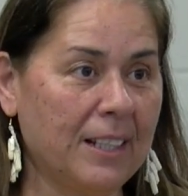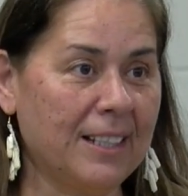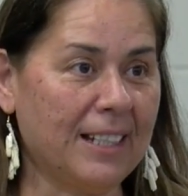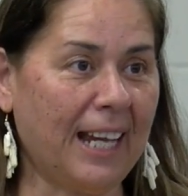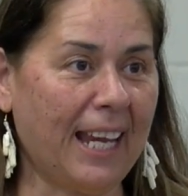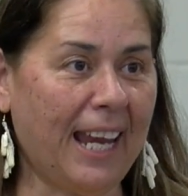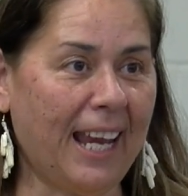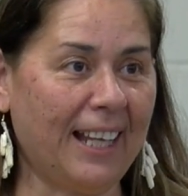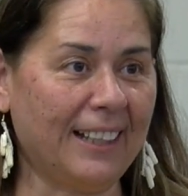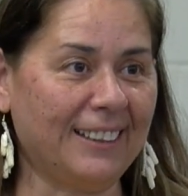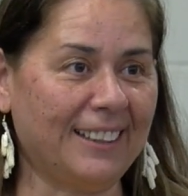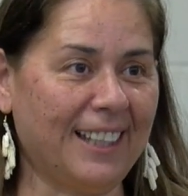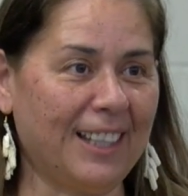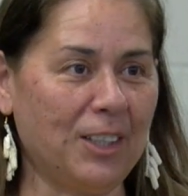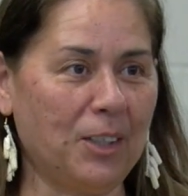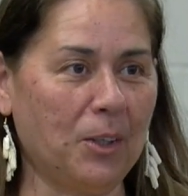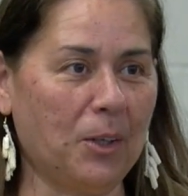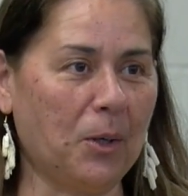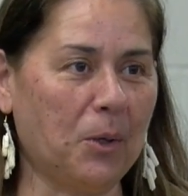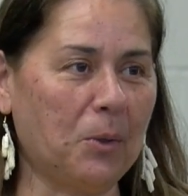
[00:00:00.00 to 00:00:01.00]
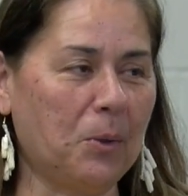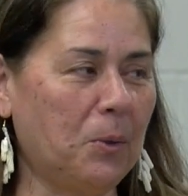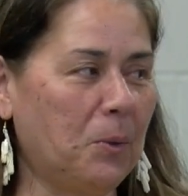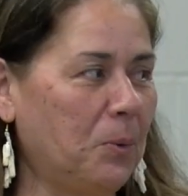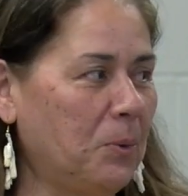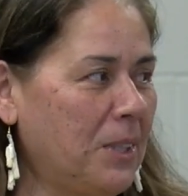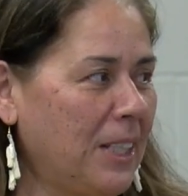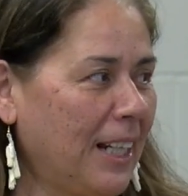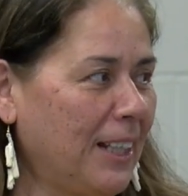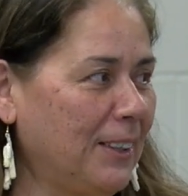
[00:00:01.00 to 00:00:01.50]
Diane, can you
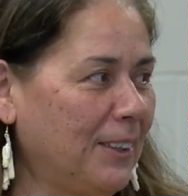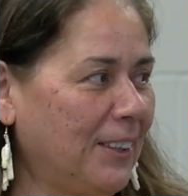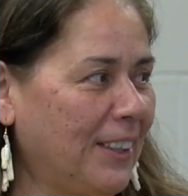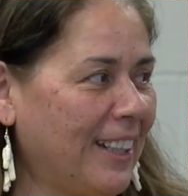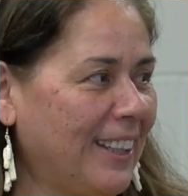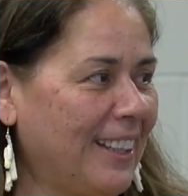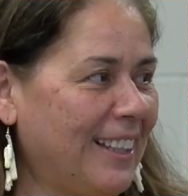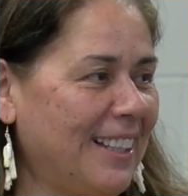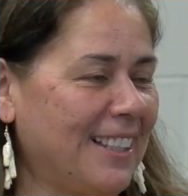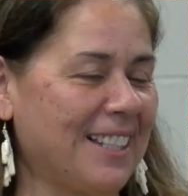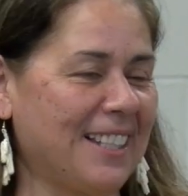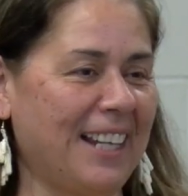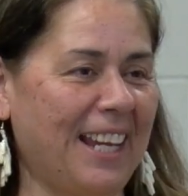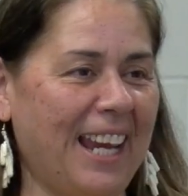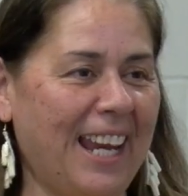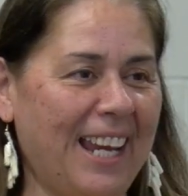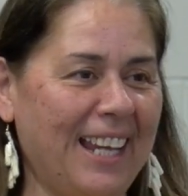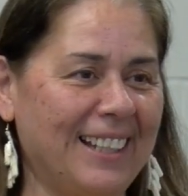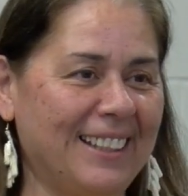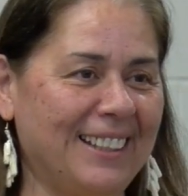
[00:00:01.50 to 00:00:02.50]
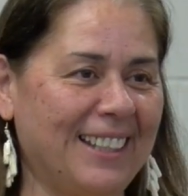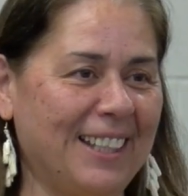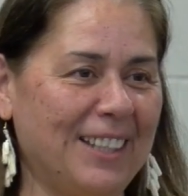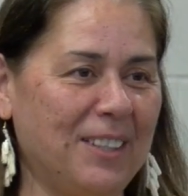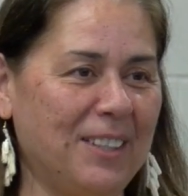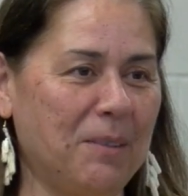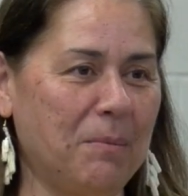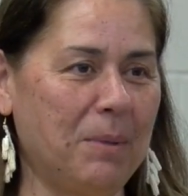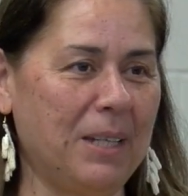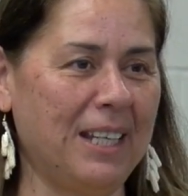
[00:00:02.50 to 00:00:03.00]
go take a look at this? Diane, can
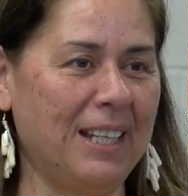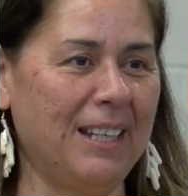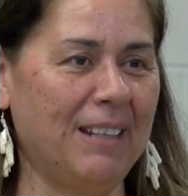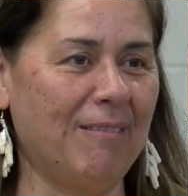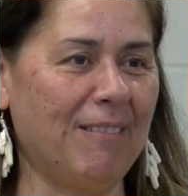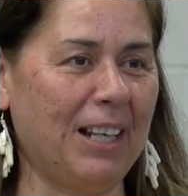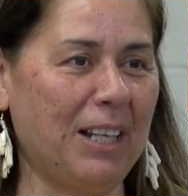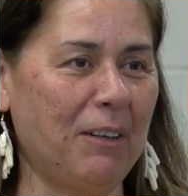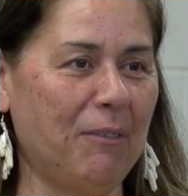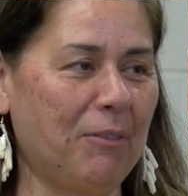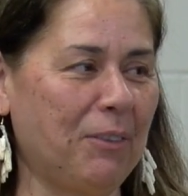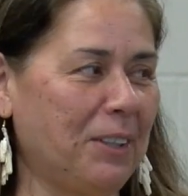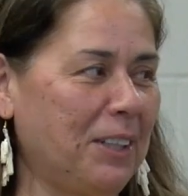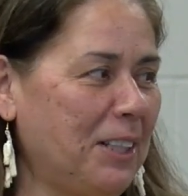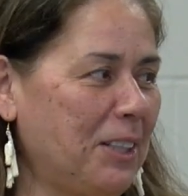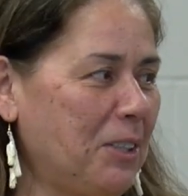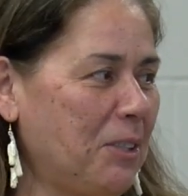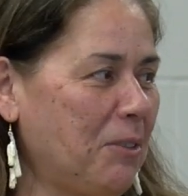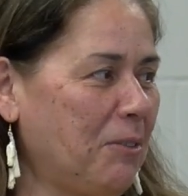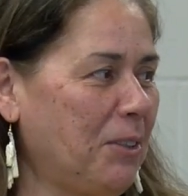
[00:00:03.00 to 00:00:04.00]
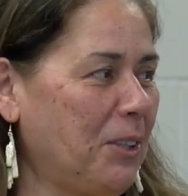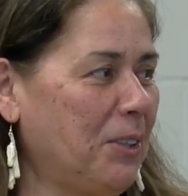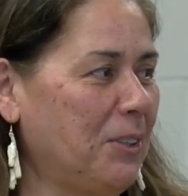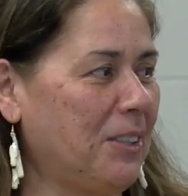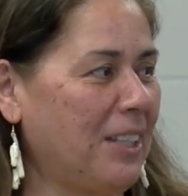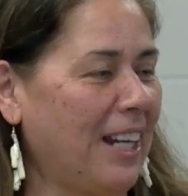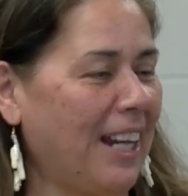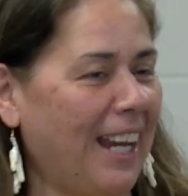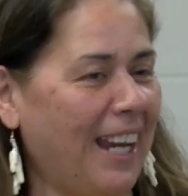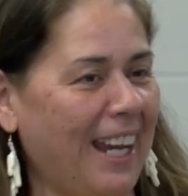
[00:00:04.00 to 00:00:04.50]
you be ready for an interview?
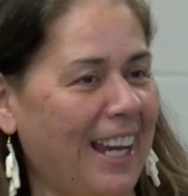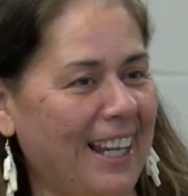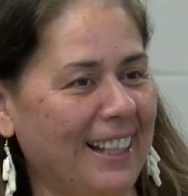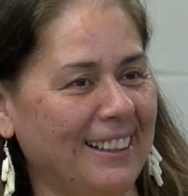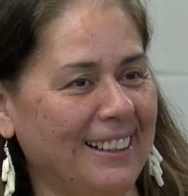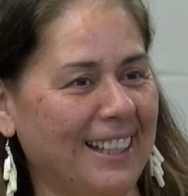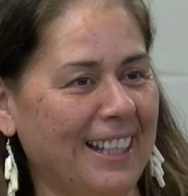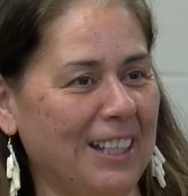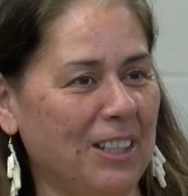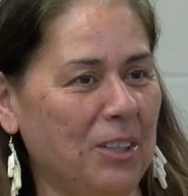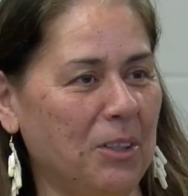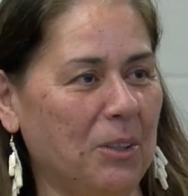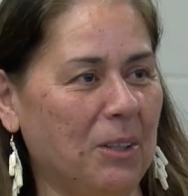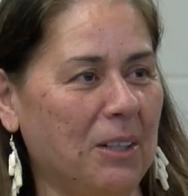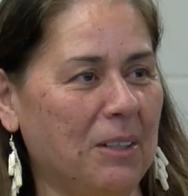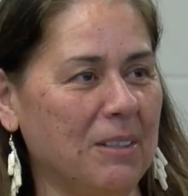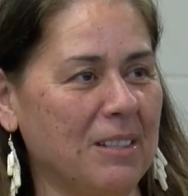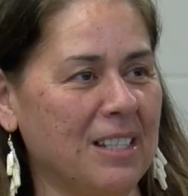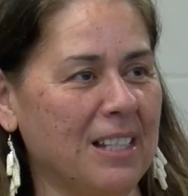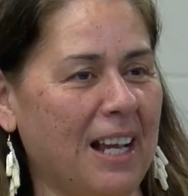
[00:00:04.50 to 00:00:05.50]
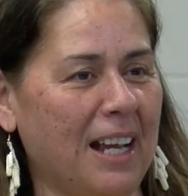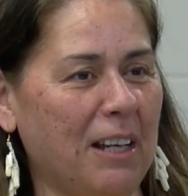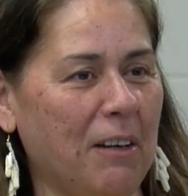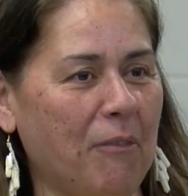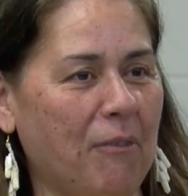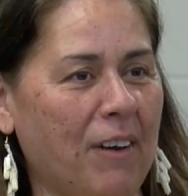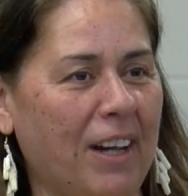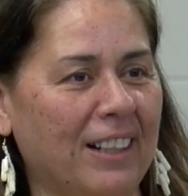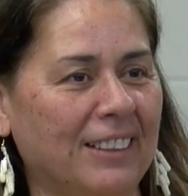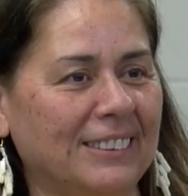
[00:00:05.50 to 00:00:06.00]
Diane, can you sign a
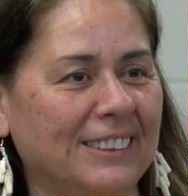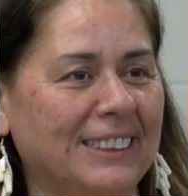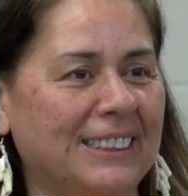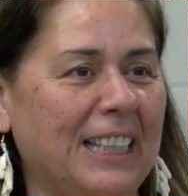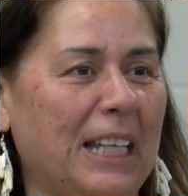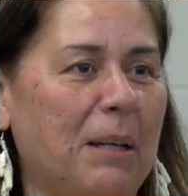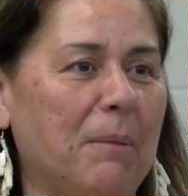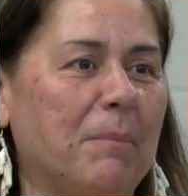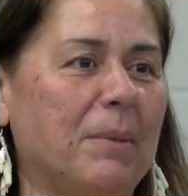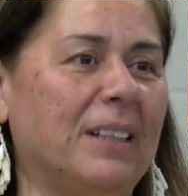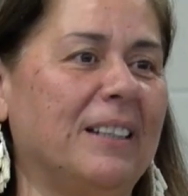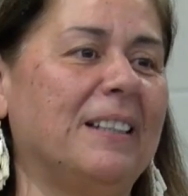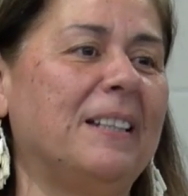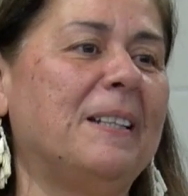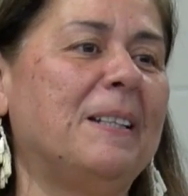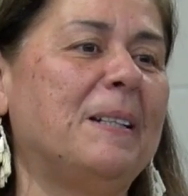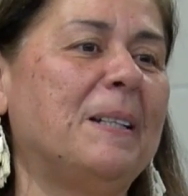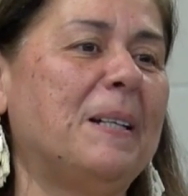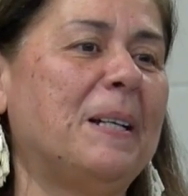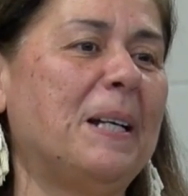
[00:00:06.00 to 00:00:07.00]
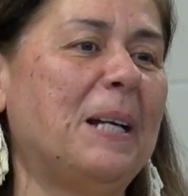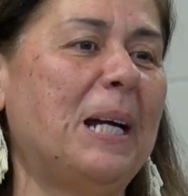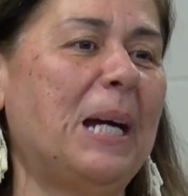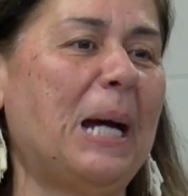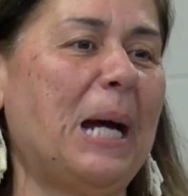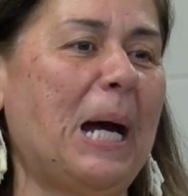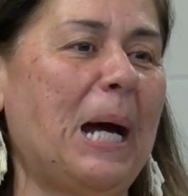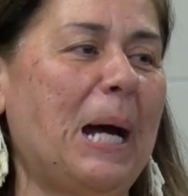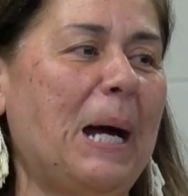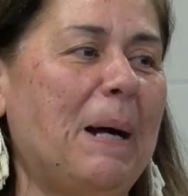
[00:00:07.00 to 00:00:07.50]
final statement?
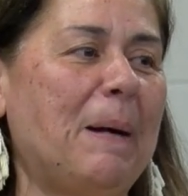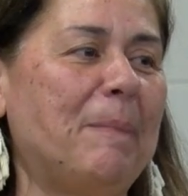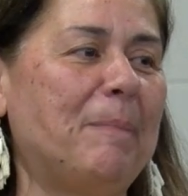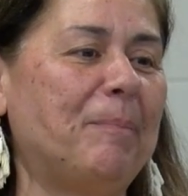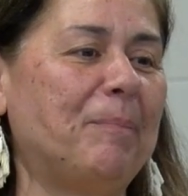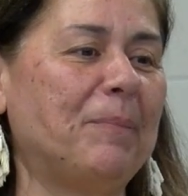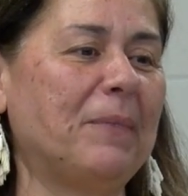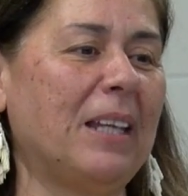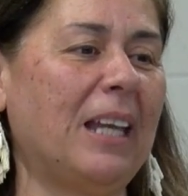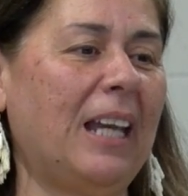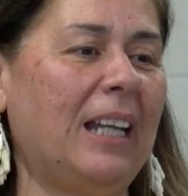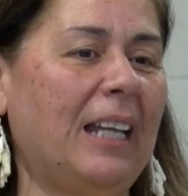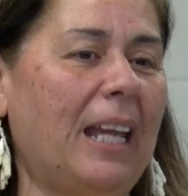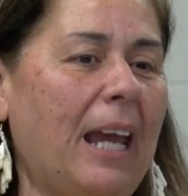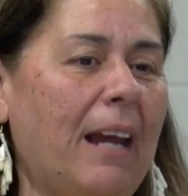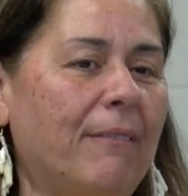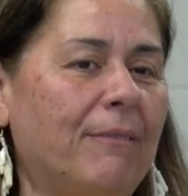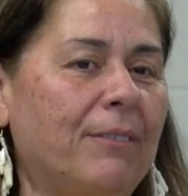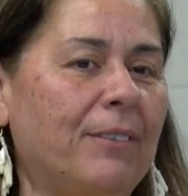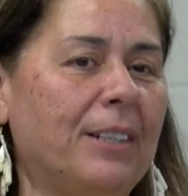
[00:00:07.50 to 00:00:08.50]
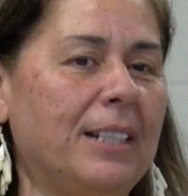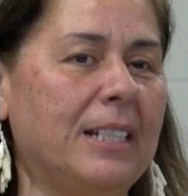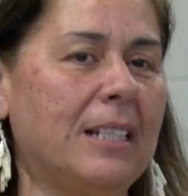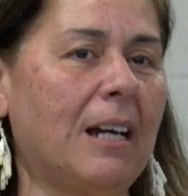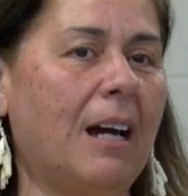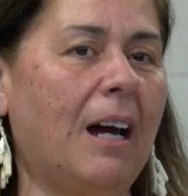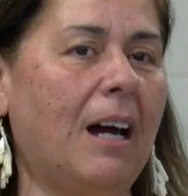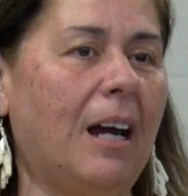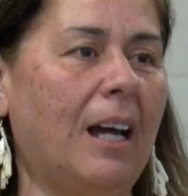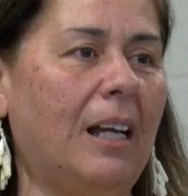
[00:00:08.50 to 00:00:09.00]
And every
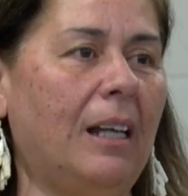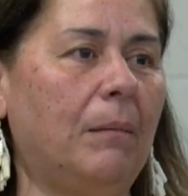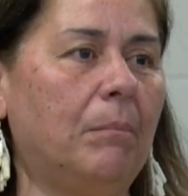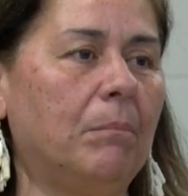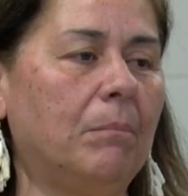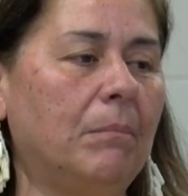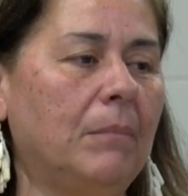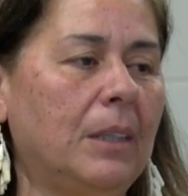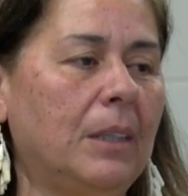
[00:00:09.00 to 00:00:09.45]
time